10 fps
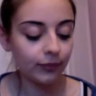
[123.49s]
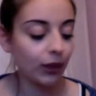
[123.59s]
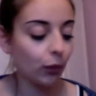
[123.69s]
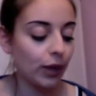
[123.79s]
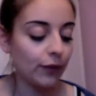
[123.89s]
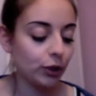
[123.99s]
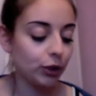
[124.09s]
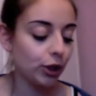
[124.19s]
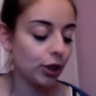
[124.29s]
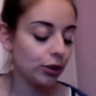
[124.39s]
Whatever you
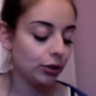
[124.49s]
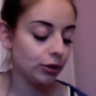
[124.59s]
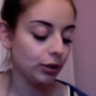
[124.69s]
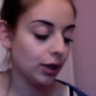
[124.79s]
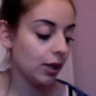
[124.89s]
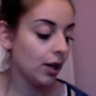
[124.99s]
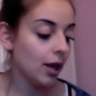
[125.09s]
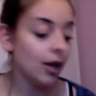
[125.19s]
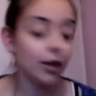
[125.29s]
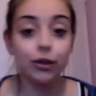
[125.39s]
do,
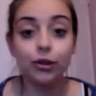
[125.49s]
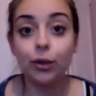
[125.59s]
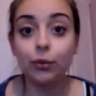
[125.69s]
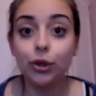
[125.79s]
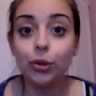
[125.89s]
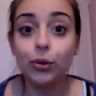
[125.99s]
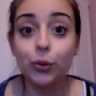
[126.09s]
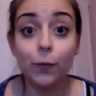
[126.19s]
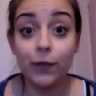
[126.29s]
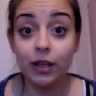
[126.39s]
don't use your
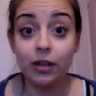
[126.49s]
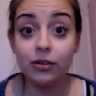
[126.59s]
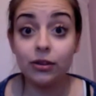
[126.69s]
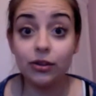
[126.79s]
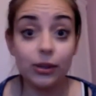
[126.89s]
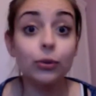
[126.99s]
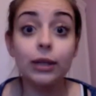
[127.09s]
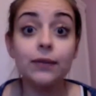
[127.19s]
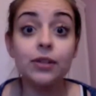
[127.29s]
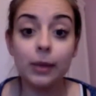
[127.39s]
fingers because it will
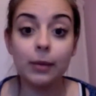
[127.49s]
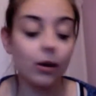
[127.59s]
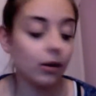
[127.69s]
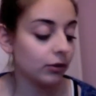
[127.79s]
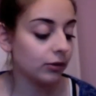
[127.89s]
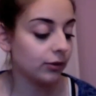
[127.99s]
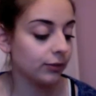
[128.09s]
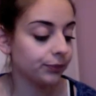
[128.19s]
leave smear marks.